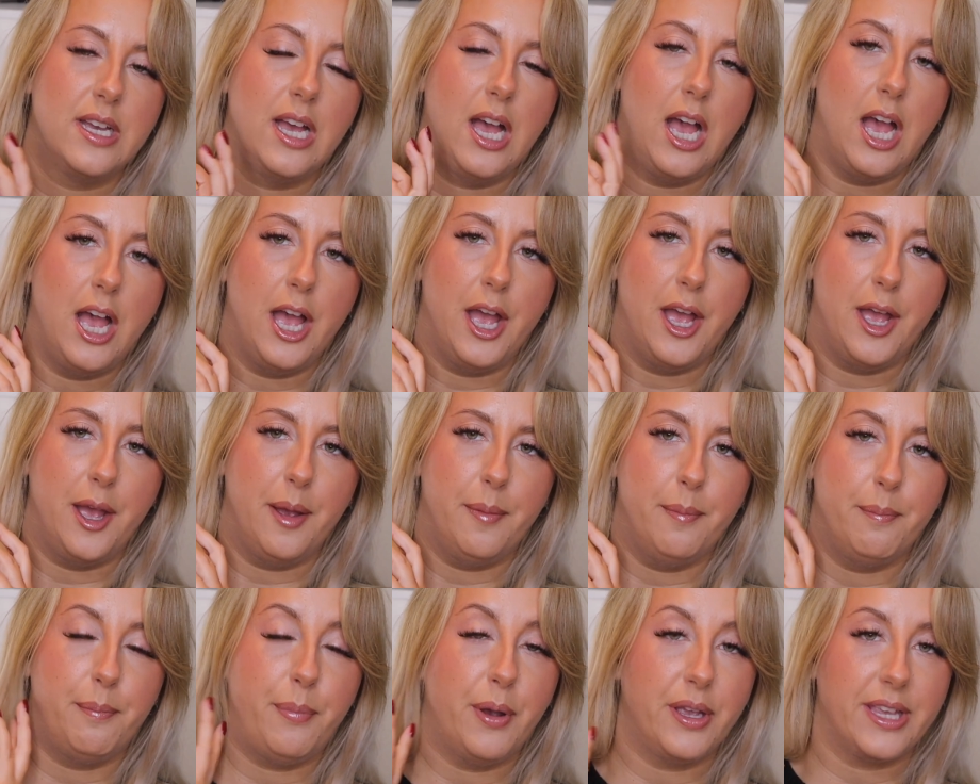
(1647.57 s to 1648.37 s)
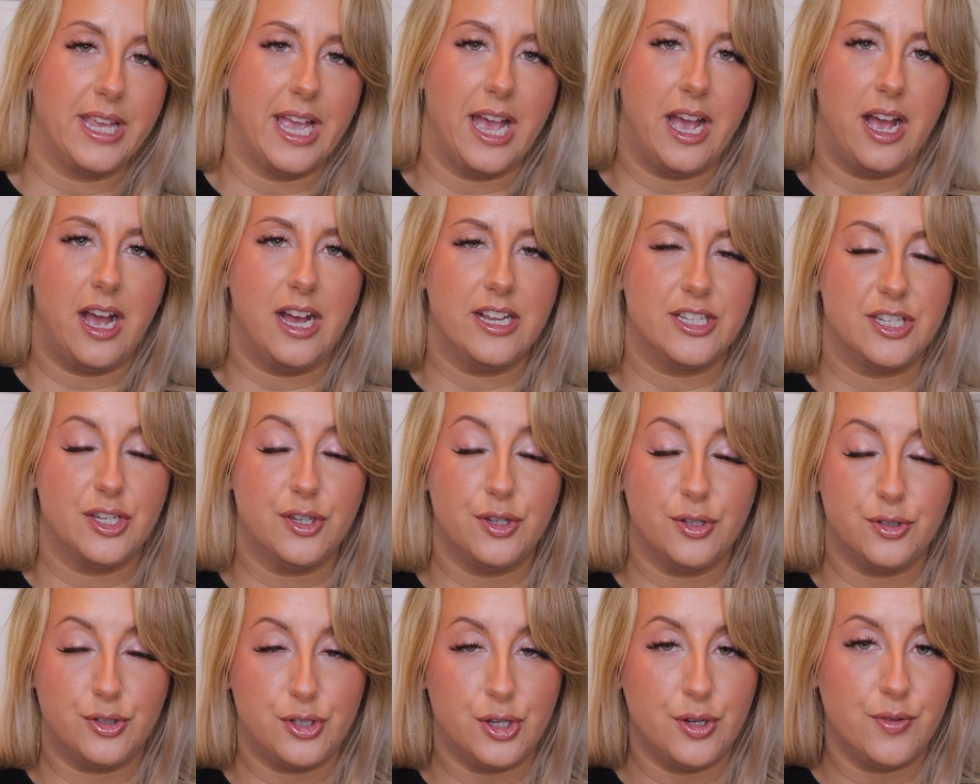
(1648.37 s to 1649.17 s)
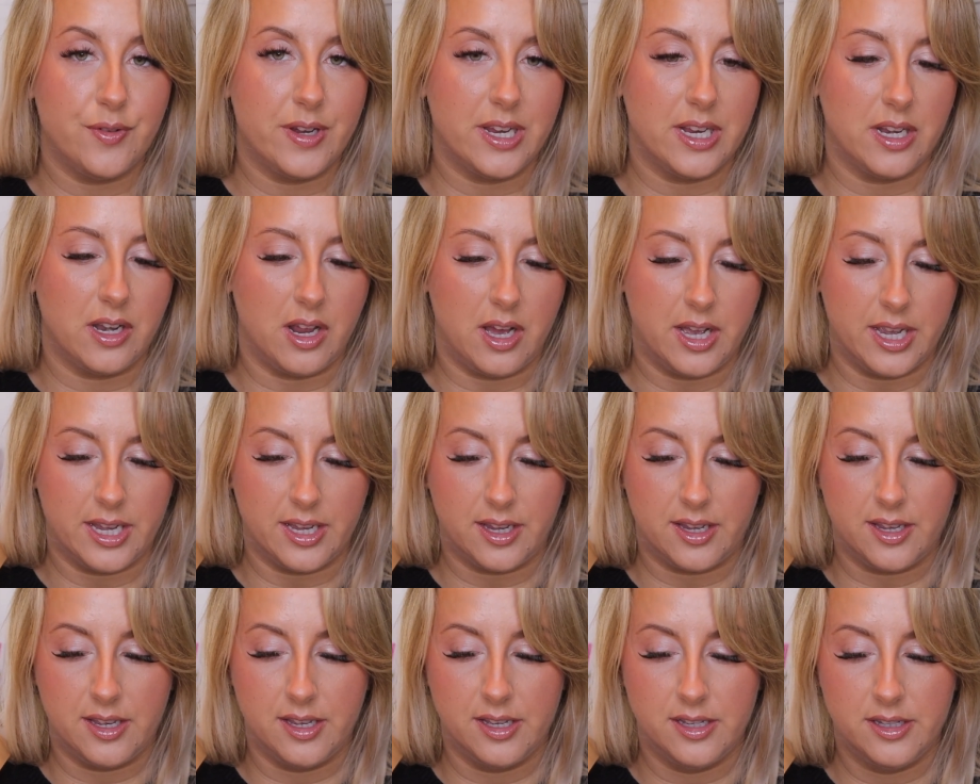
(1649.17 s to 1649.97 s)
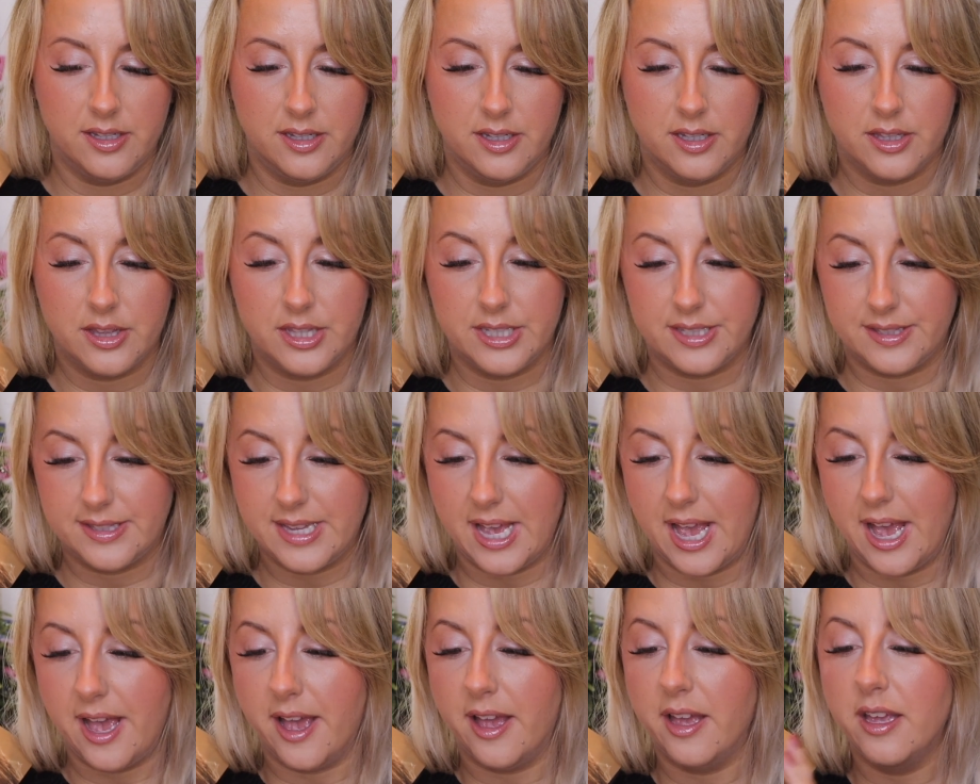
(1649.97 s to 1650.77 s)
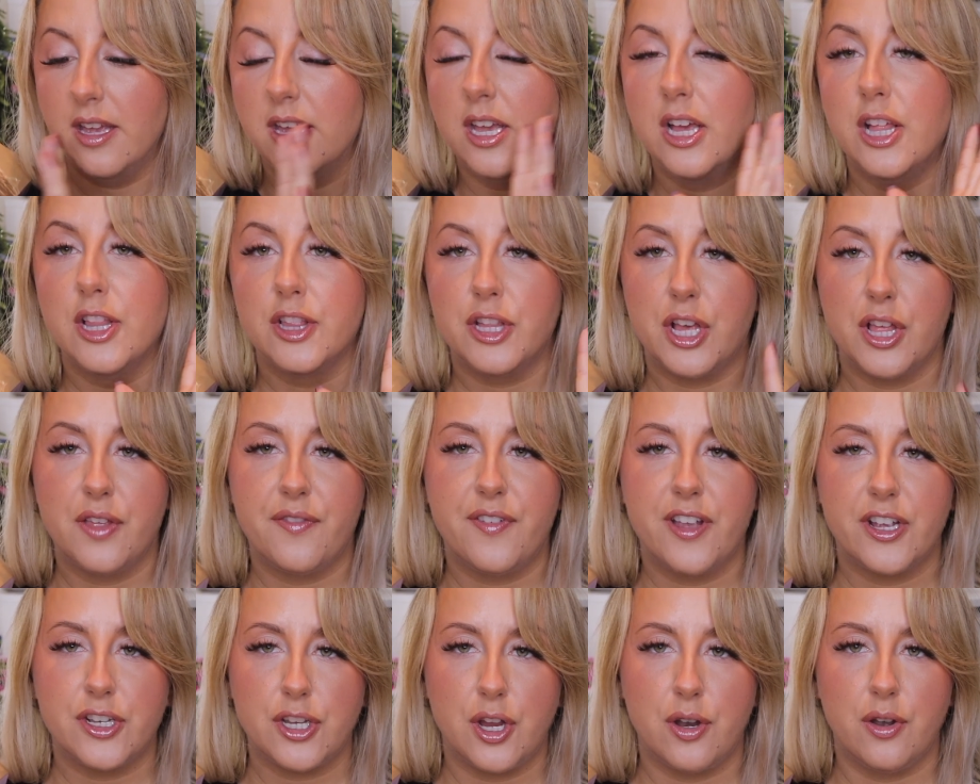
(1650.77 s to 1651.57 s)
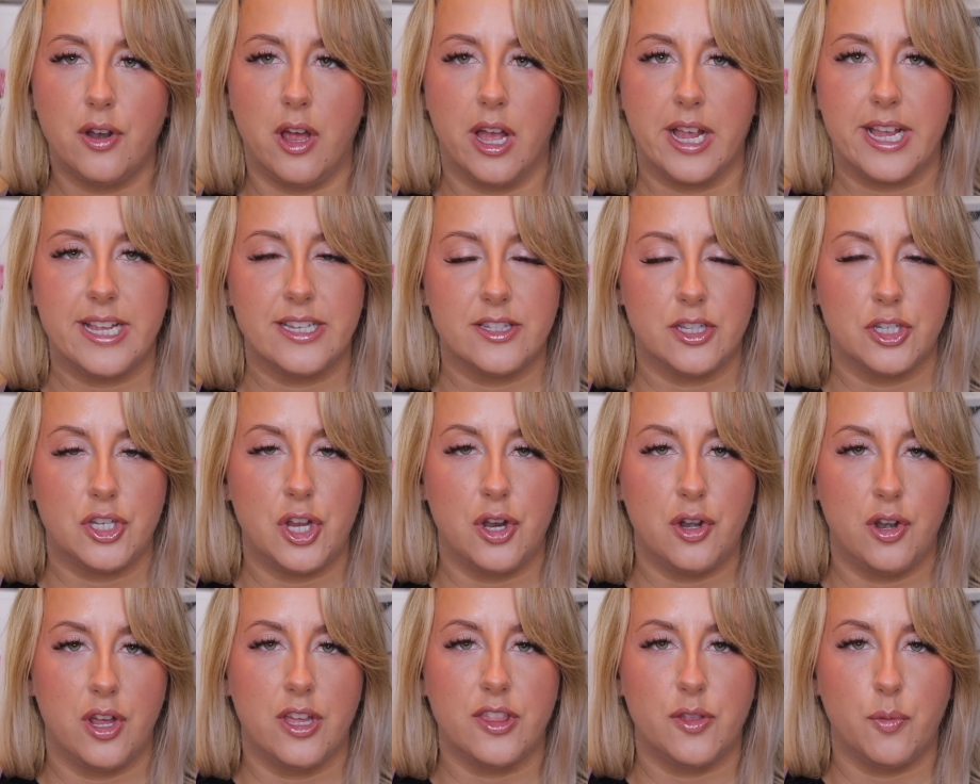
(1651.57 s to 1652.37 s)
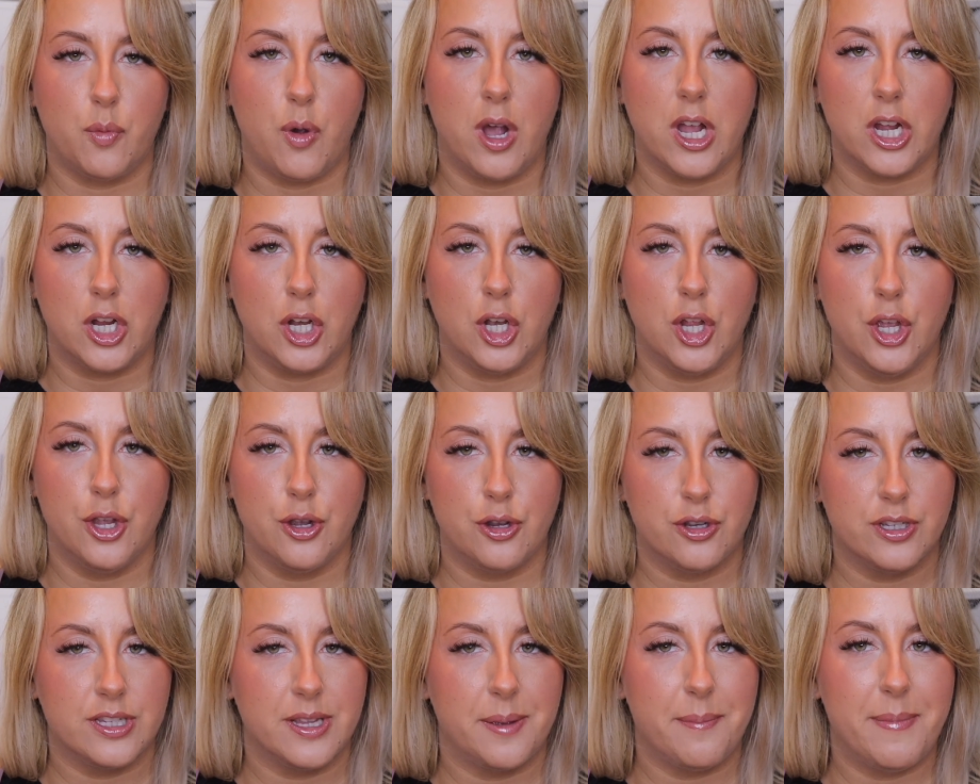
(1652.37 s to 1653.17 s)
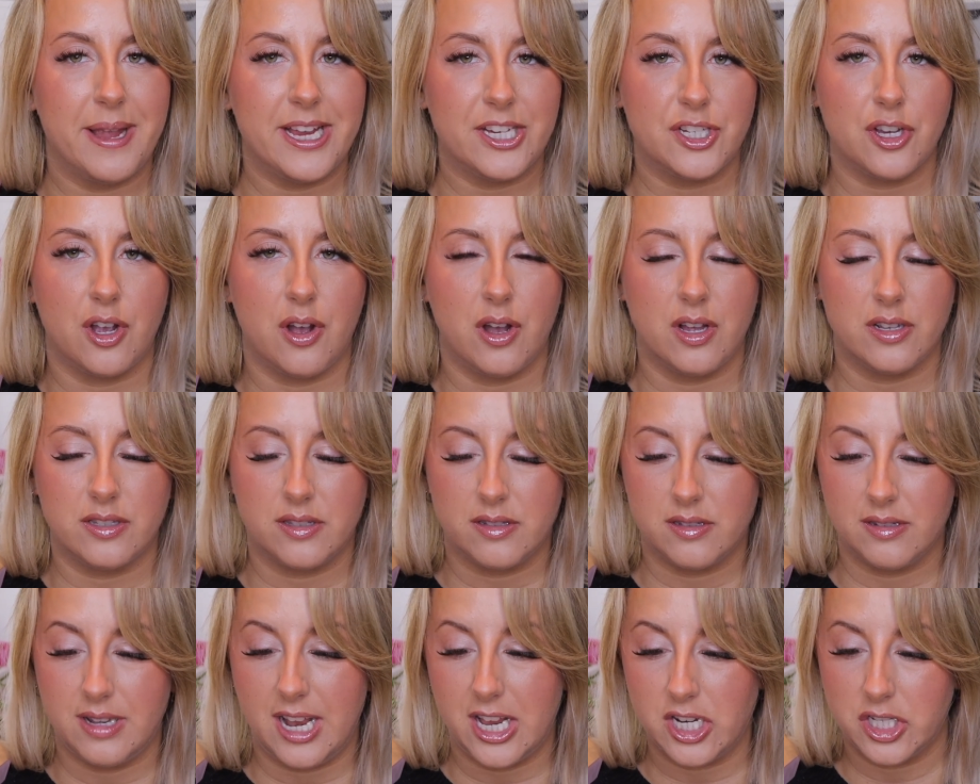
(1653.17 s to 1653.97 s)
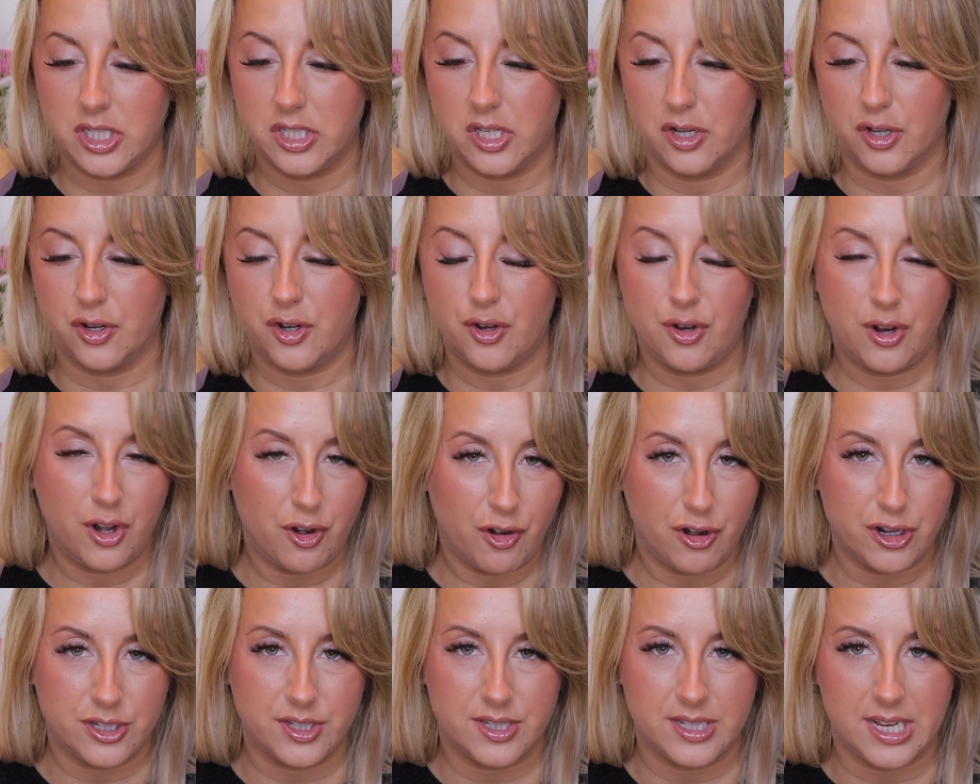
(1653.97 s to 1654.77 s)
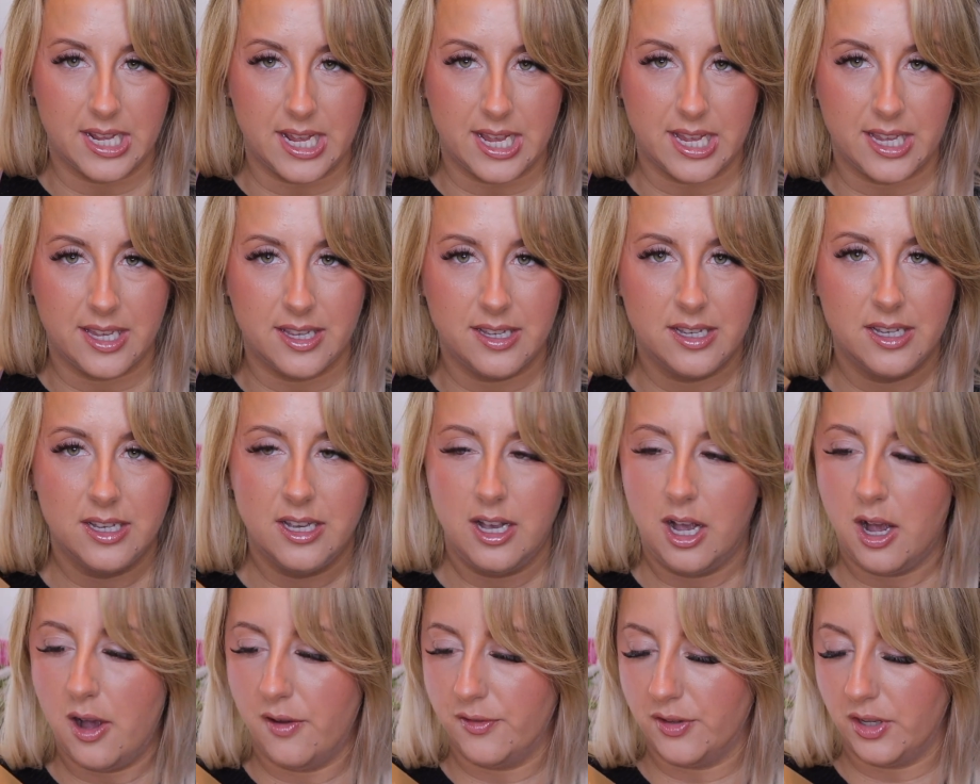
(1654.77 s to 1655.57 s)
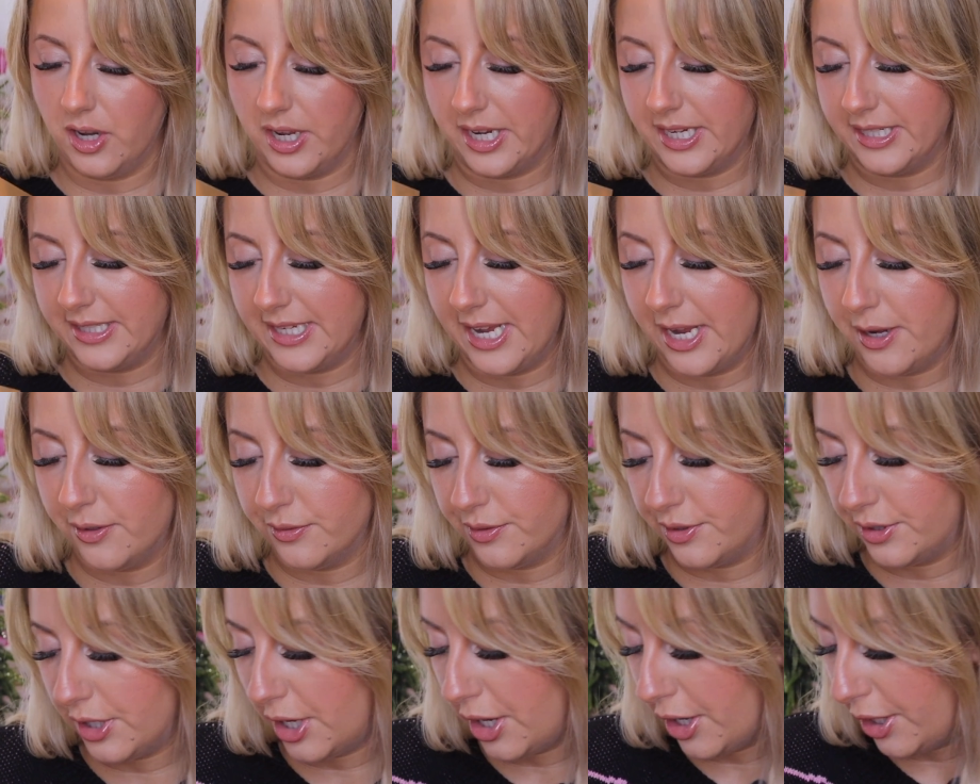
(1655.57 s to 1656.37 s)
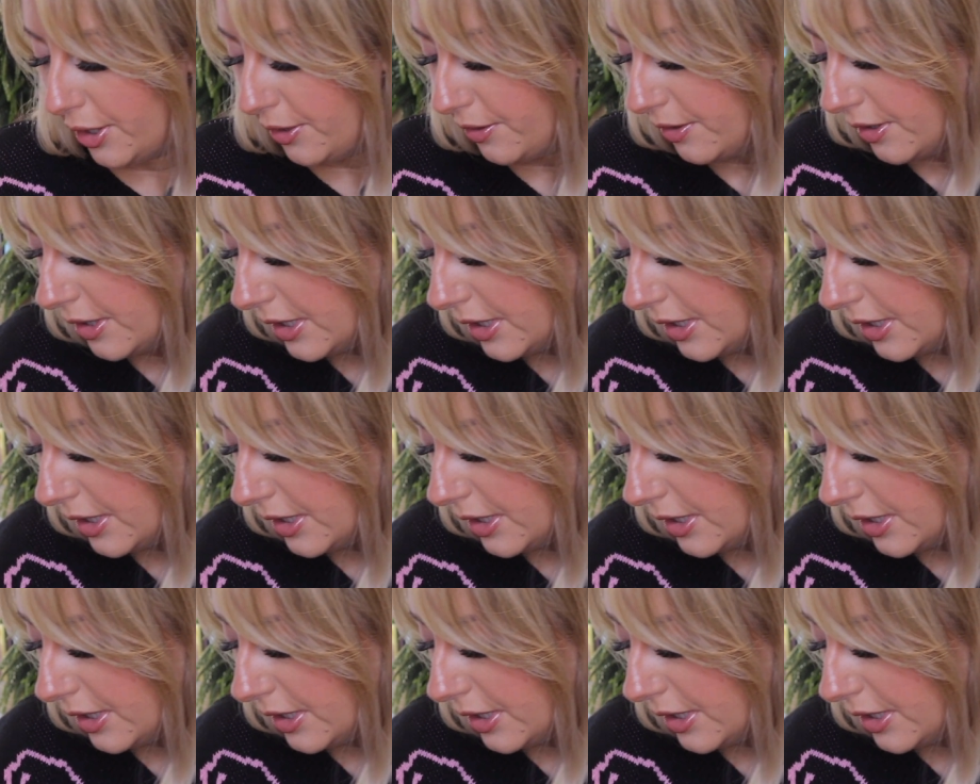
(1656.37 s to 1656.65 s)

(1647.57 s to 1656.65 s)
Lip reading: But yeah, I do really like the set. The only thing I don't like is I don't like the white glue, because it makes your lashes look crusty after like a day or so.